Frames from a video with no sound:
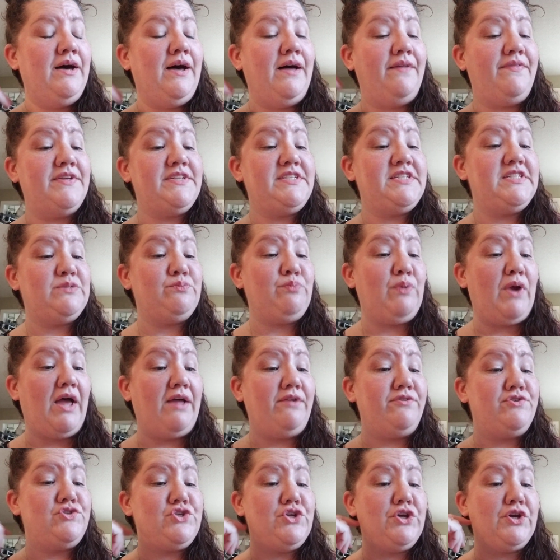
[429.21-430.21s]
This is
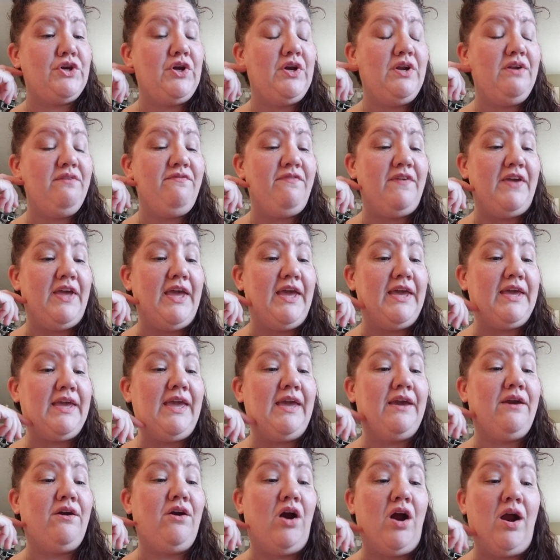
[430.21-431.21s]
brown sugar and fig,
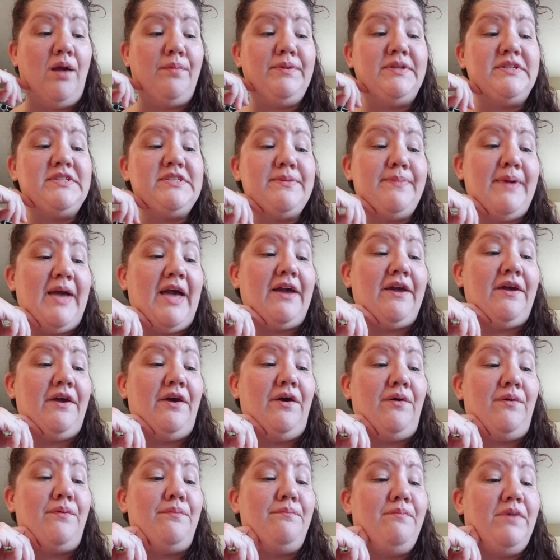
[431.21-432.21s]
caramel
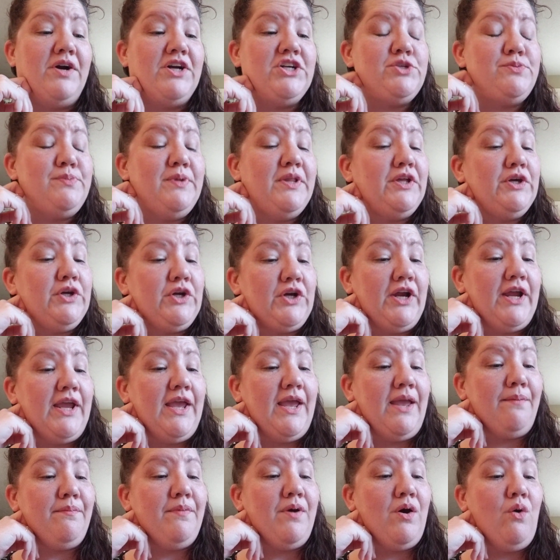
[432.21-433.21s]
tobacco, marshmallow
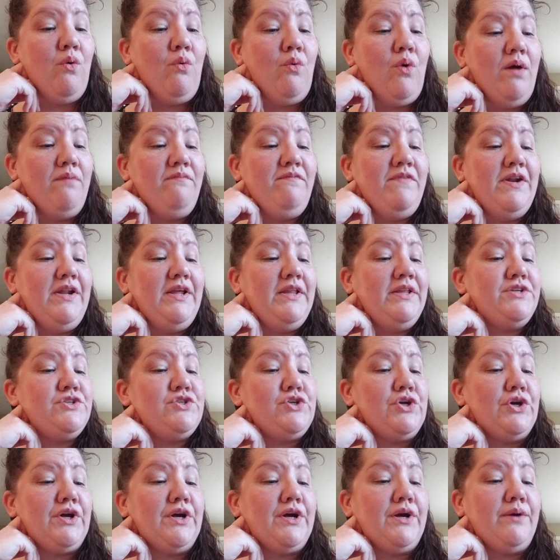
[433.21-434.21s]
cream, warm vanilla
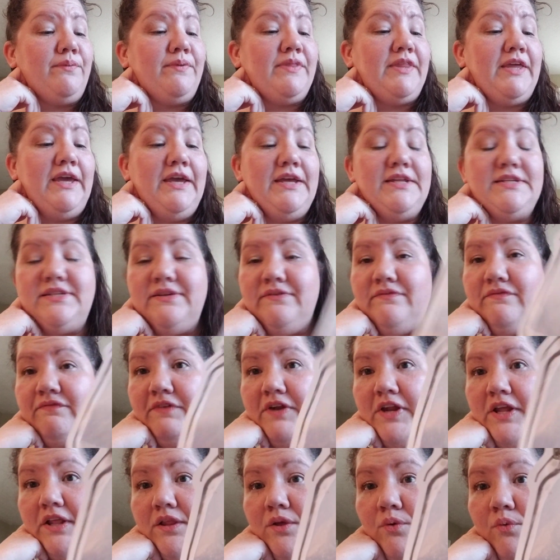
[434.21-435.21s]
sugar with a hint of
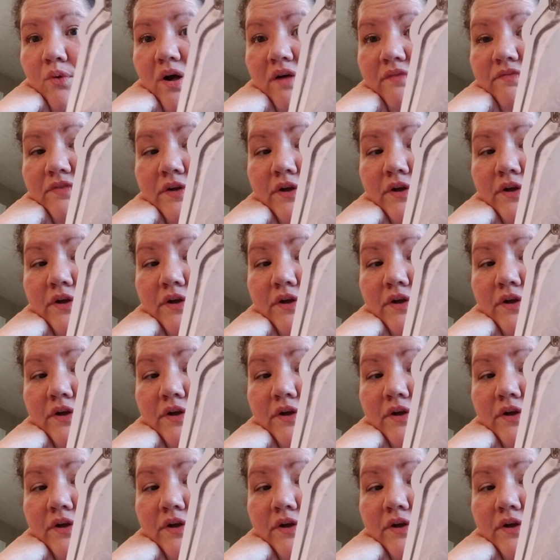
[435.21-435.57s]
vanilla waffle